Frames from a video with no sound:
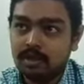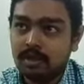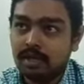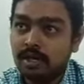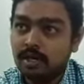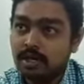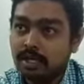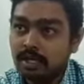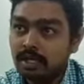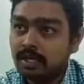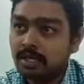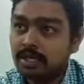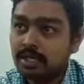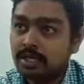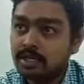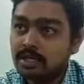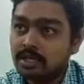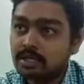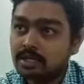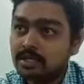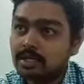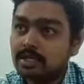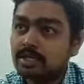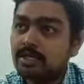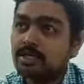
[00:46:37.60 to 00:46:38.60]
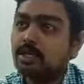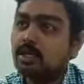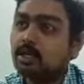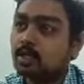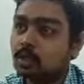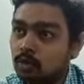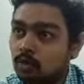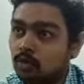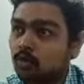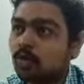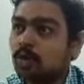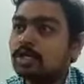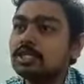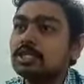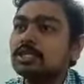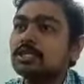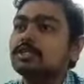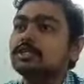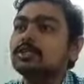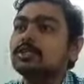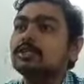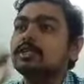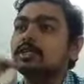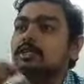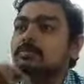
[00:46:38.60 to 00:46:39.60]
It is 2
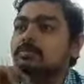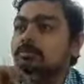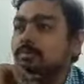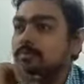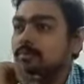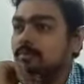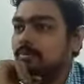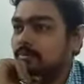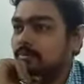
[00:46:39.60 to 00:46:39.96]
consecutive term.